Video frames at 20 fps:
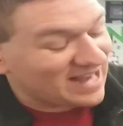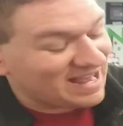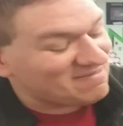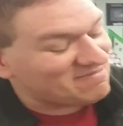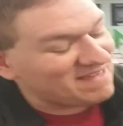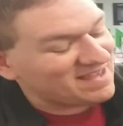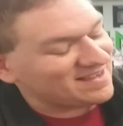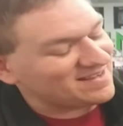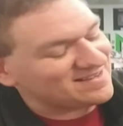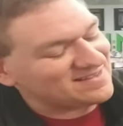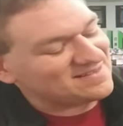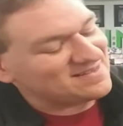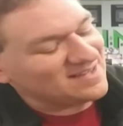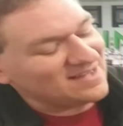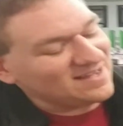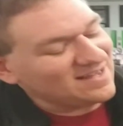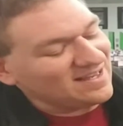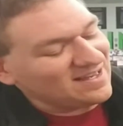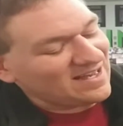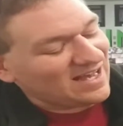I think.
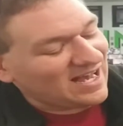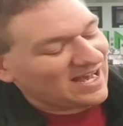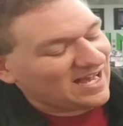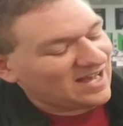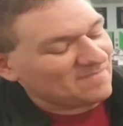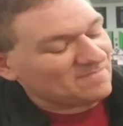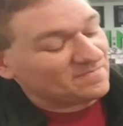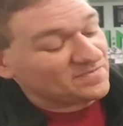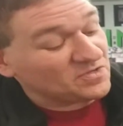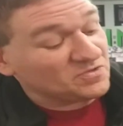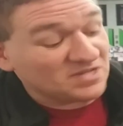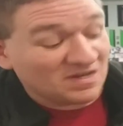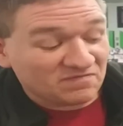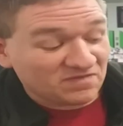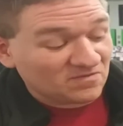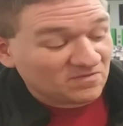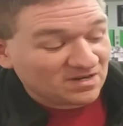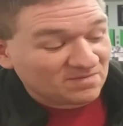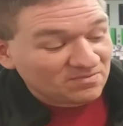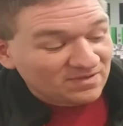You
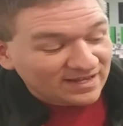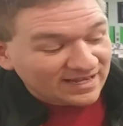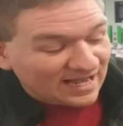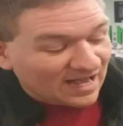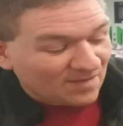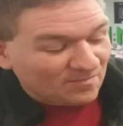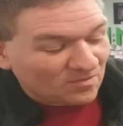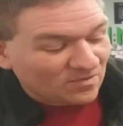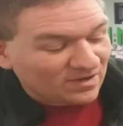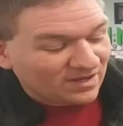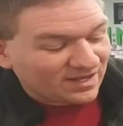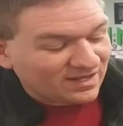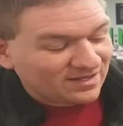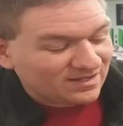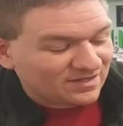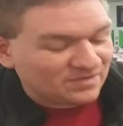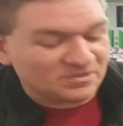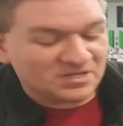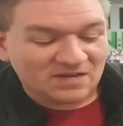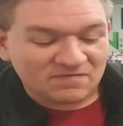definitely want to play Cowboy.
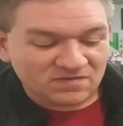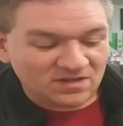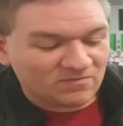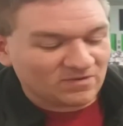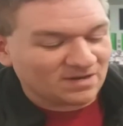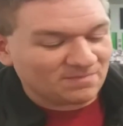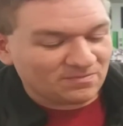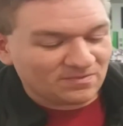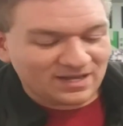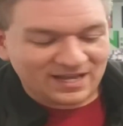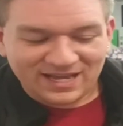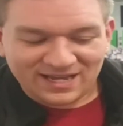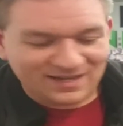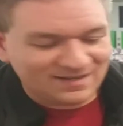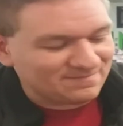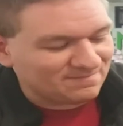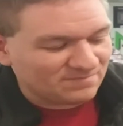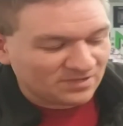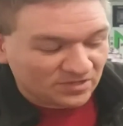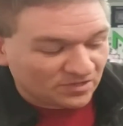You definitely want to play
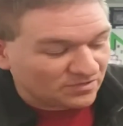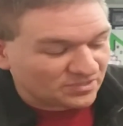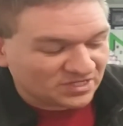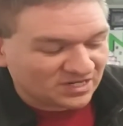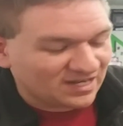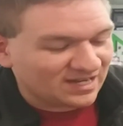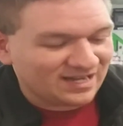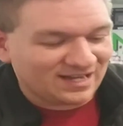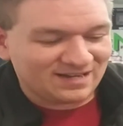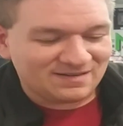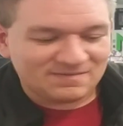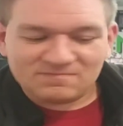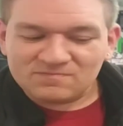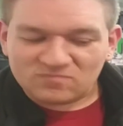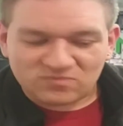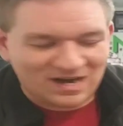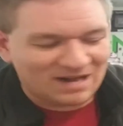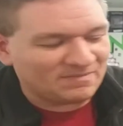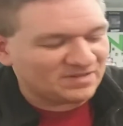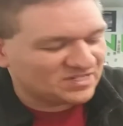Baguska and
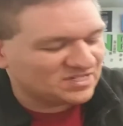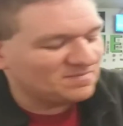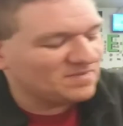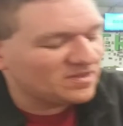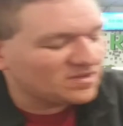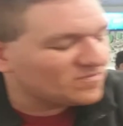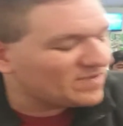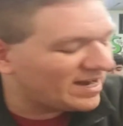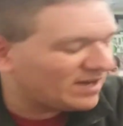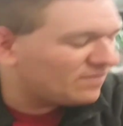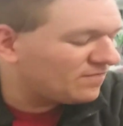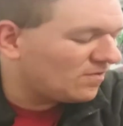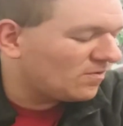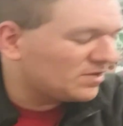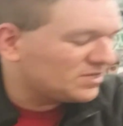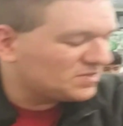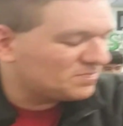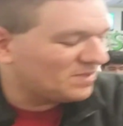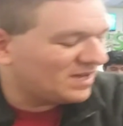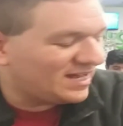probably some other rank
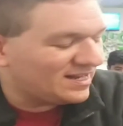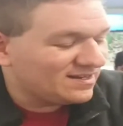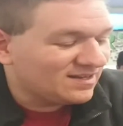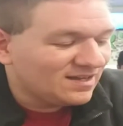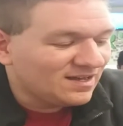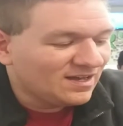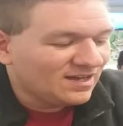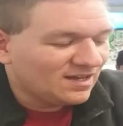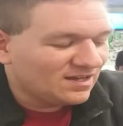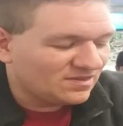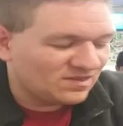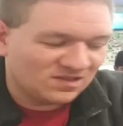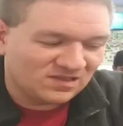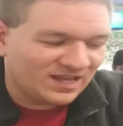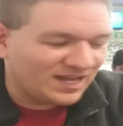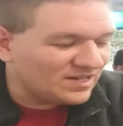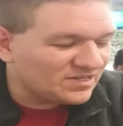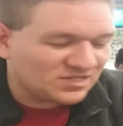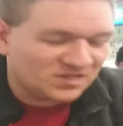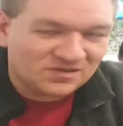4s. But the
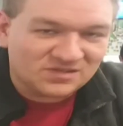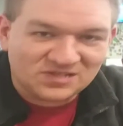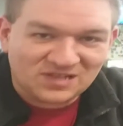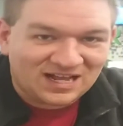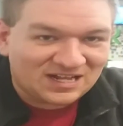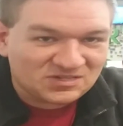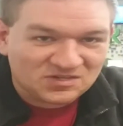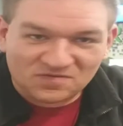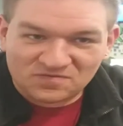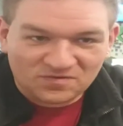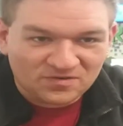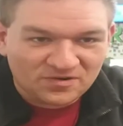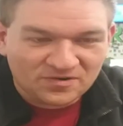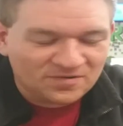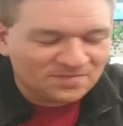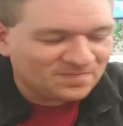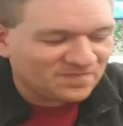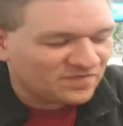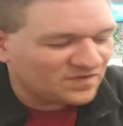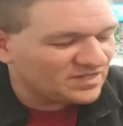links, there's lots of
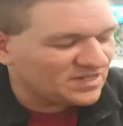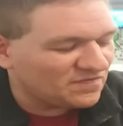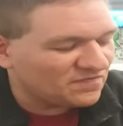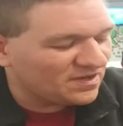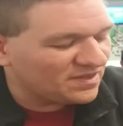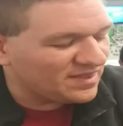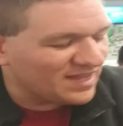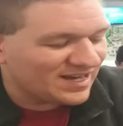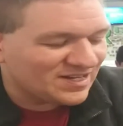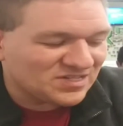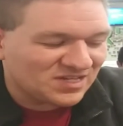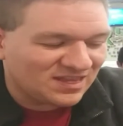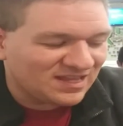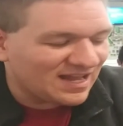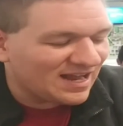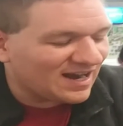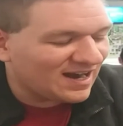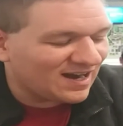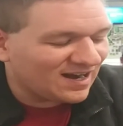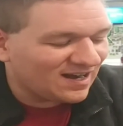room for different things in
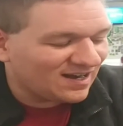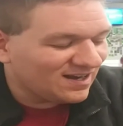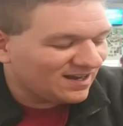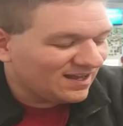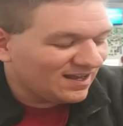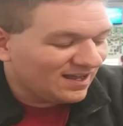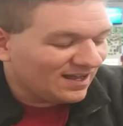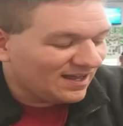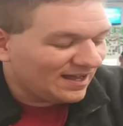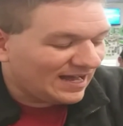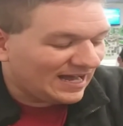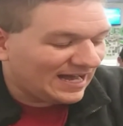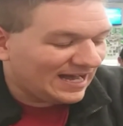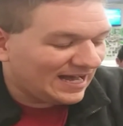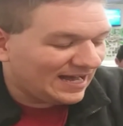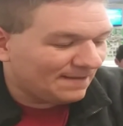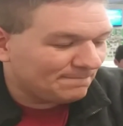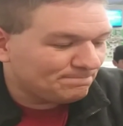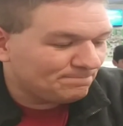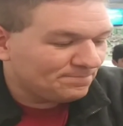there.
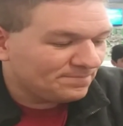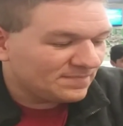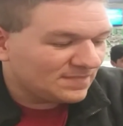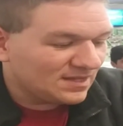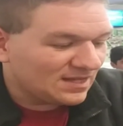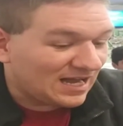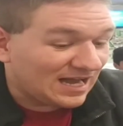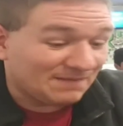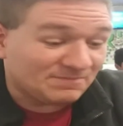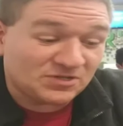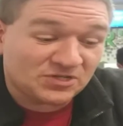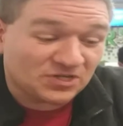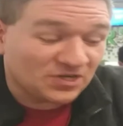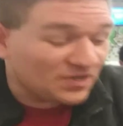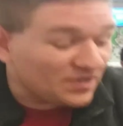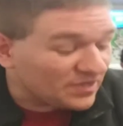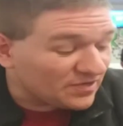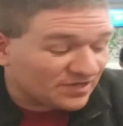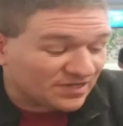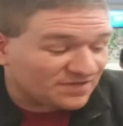I'm
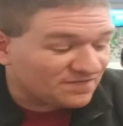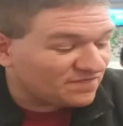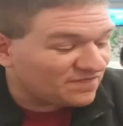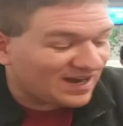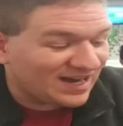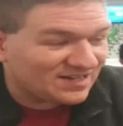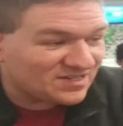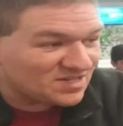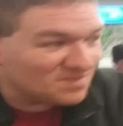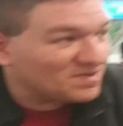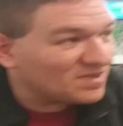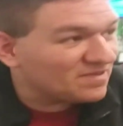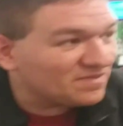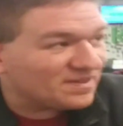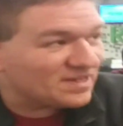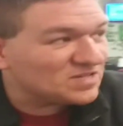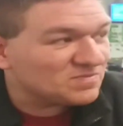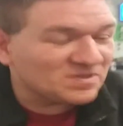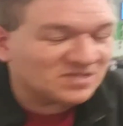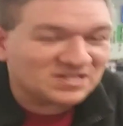sure you could find some other
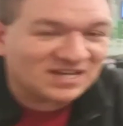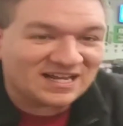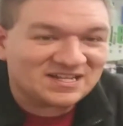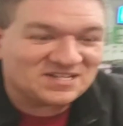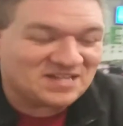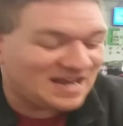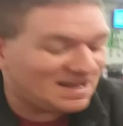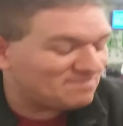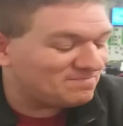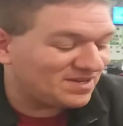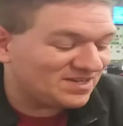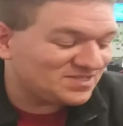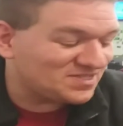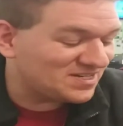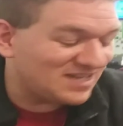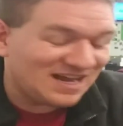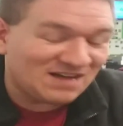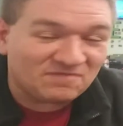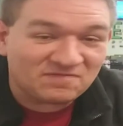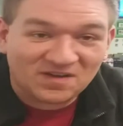things besides Nappies
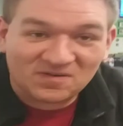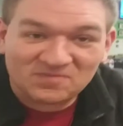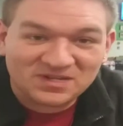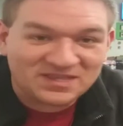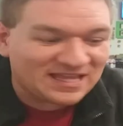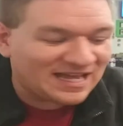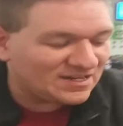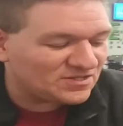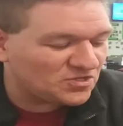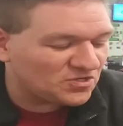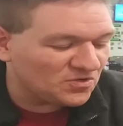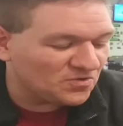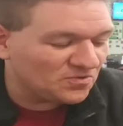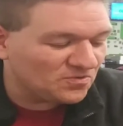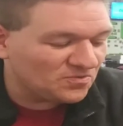and have fun with that too.